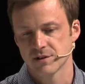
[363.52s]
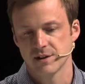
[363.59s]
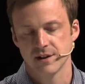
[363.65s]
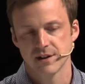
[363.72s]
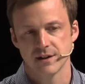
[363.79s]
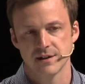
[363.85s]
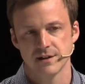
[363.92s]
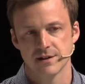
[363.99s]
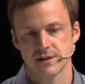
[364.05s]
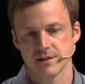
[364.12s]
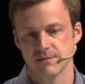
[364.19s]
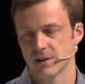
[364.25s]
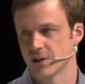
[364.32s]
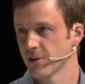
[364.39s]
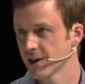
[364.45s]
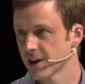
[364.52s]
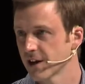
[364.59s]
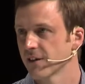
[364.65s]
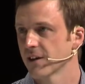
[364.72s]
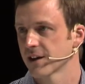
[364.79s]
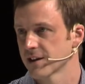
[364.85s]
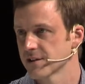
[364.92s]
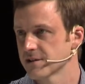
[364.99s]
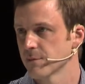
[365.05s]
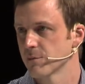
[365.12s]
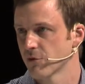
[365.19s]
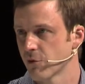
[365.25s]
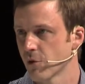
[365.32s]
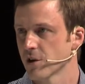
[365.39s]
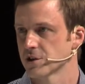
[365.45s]
seeing is, you know, again, like I said
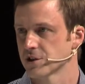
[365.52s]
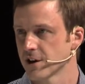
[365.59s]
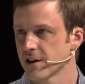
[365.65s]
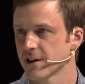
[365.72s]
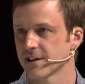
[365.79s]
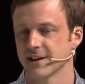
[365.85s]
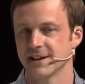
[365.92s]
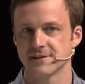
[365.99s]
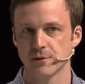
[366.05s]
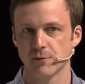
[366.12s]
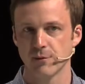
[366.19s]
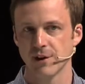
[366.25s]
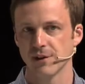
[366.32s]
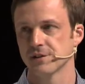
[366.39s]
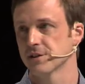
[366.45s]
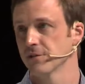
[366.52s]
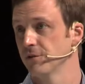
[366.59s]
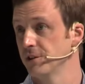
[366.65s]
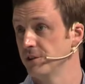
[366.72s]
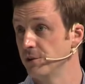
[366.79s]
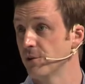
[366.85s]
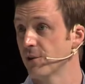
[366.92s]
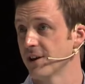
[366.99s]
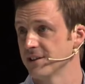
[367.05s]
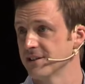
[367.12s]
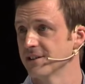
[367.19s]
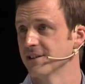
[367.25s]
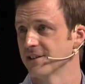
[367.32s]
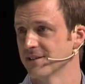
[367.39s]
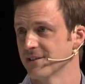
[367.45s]
before, sharing, it's a relatively new
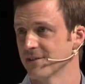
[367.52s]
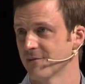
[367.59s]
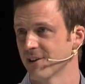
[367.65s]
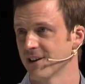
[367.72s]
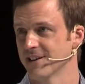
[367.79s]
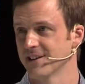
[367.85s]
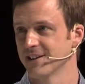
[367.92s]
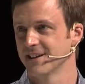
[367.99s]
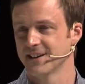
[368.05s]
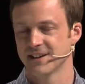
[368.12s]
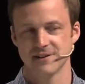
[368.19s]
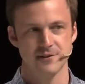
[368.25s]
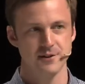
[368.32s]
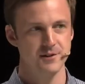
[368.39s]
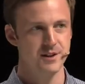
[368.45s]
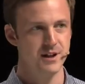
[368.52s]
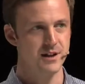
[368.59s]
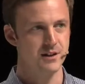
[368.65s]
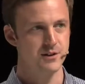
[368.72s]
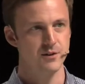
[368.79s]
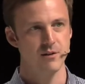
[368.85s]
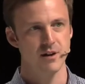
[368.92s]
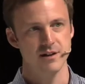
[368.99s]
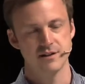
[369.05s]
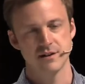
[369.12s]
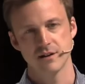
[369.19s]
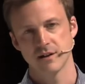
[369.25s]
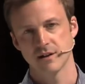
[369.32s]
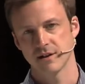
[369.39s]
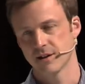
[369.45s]
idea right? And so you take a new
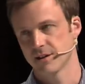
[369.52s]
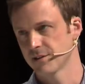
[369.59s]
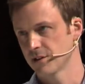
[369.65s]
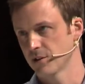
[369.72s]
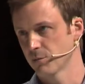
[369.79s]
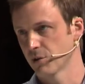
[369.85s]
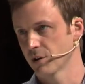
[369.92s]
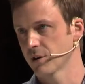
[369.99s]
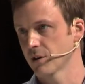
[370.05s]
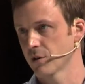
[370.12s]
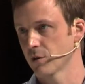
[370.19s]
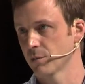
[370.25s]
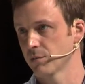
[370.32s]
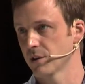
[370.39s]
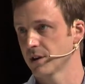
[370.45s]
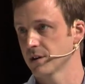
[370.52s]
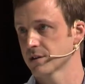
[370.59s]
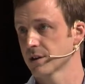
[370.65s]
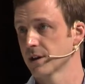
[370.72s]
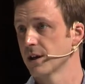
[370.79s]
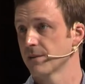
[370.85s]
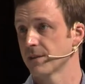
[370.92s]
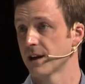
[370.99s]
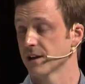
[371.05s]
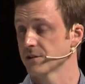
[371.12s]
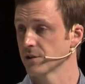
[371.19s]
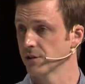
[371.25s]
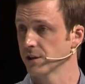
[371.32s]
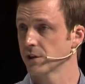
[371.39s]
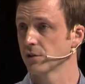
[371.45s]
idea and then you put it into a place that has
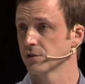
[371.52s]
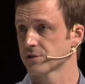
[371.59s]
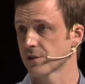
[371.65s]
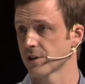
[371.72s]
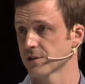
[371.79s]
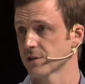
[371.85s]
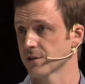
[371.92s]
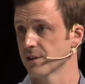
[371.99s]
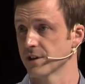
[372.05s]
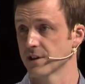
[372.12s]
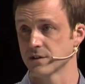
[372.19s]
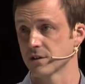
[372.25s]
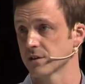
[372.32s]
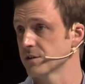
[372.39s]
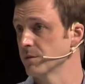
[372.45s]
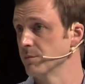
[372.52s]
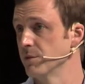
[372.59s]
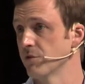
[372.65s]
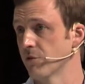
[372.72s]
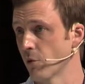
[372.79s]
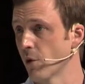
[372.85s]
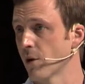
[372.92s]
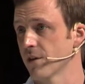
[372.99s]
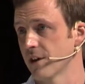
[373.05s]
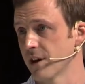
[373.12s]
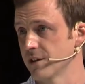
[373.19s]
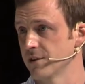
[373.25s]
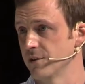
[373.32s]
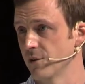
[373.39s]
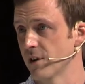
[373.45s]
a legal structure that existed before
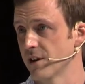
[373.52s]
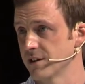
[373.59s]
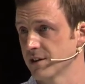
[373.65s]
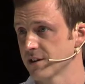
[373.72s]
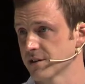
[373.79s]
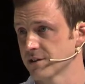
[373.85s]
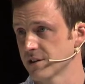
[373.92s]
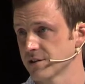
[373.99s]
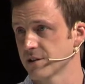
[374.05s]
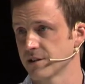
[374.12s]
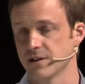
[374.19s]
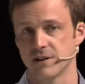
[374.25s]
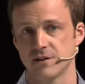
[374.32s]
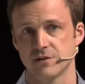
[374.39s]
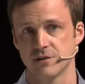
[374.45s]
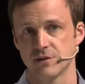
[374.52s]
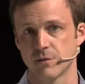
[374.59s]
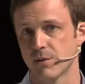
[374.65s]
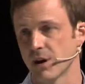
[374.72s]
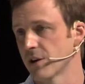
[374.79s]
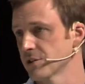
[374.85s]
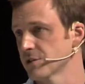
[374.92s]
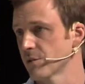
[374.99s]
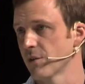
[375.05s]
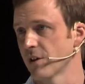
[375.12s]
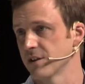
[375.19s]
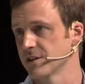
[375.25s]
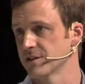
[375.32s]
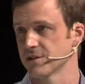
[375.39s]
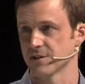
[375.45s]
that new idea existed, and you're bound to
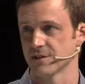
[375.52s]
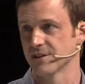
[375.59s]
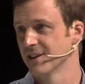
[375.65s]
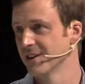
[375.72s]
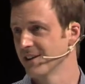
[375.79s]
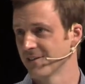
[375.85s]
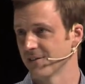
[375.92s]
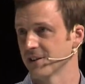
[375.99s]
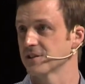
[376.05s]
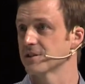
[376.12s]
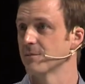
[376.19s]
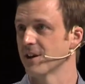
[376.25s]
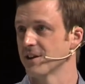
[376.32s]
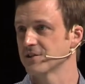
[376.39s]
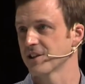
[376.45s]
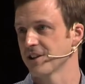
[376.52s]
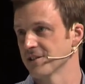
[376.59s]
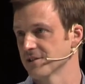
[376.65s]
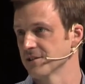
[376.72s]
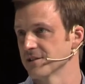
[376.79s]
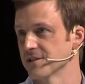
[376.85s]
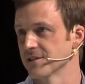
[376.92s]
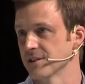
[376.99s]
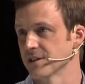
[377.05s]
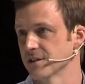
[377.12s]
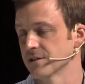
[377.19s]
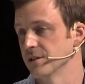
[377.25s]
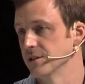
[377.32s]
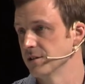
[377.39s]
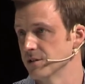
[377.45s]
run into like some edge cases and
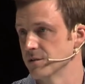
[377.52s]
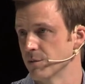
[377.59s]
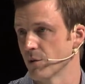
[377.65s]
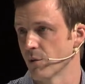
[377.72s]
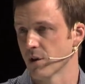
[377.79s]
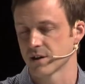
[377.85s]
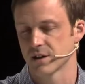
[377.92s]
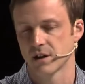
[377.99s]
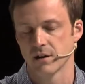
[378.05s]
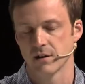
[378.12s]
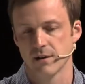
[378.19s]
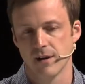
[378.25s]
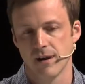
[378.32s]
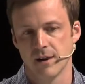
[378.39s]
things that need to be worked out.